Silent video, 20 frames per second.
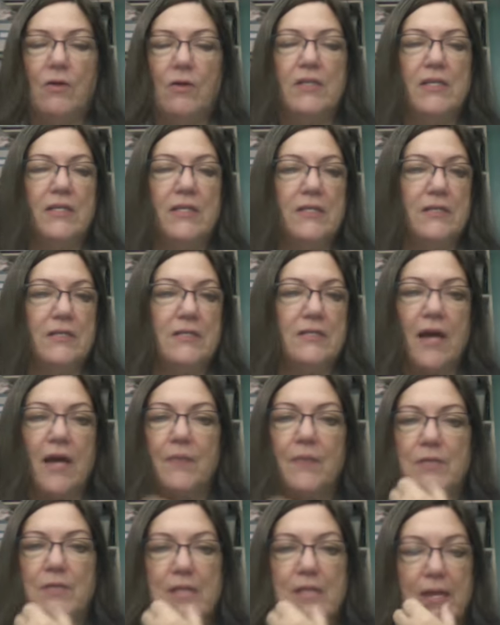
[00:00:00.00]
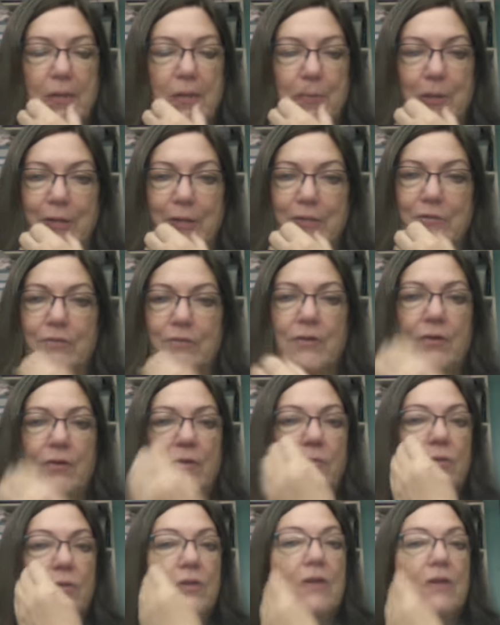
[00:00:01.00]
I didn't stop to take a picture.
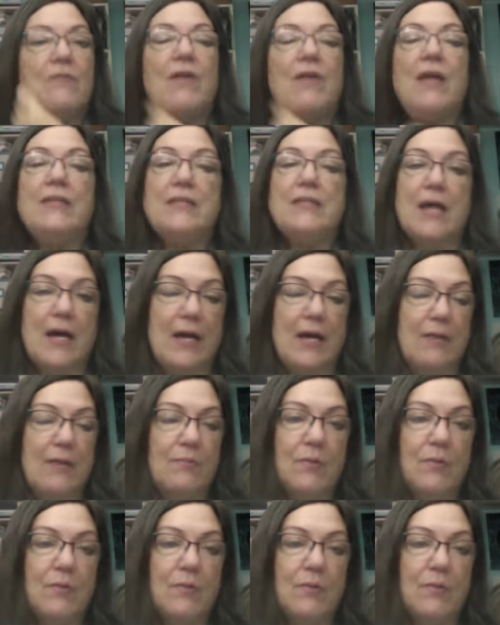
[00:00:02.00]
Wouldn't have had time.